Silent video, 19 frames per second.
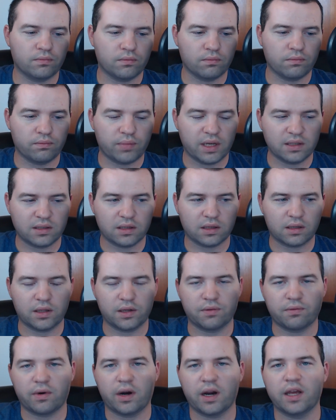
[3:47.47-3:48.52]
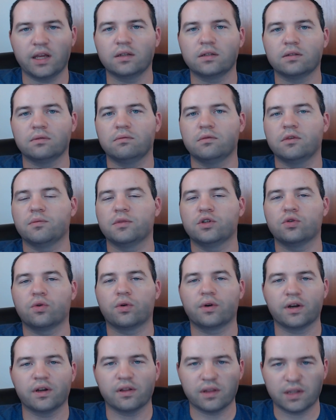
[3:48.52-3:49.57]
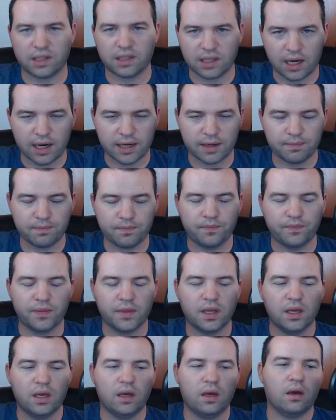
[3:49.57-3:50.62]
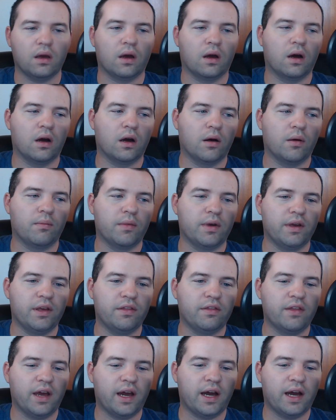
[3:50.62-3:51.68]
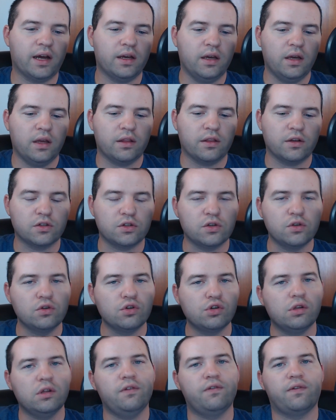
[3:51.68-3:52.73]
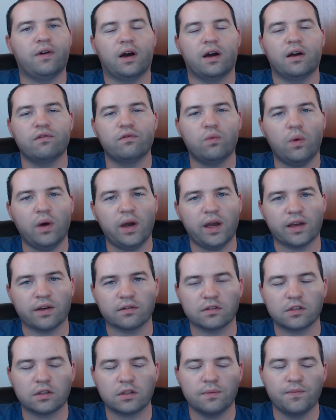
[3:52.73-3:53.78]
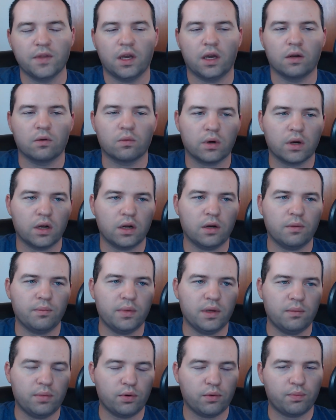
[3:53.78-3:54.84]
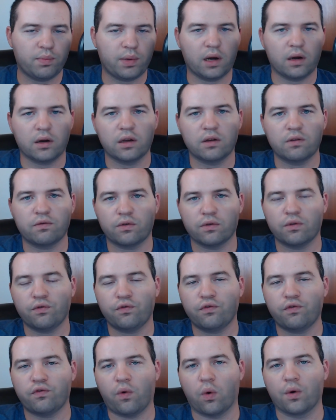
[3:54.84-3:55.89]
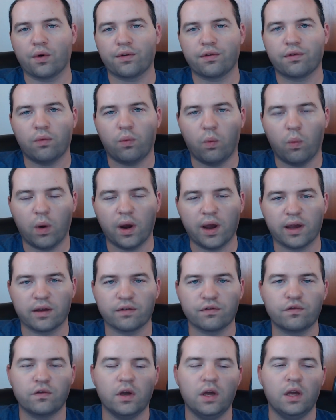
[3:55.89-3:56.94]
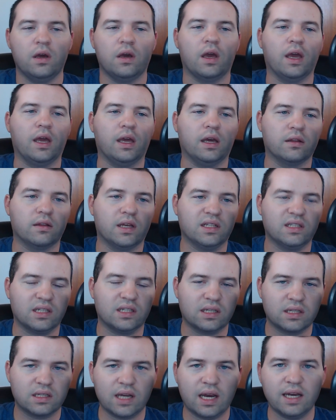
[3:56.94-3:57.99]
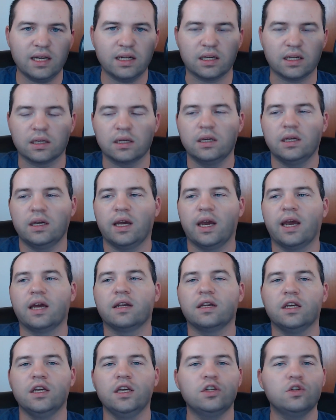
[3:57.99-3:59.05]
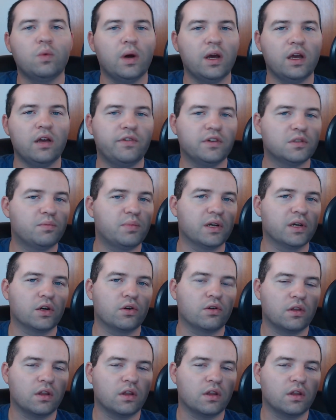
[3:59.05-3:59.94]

basically right the majority of the time, um, in that there's usually five waves, and we're going to be preparing for the fourth wave, and that's exciting. And each wave is bigger than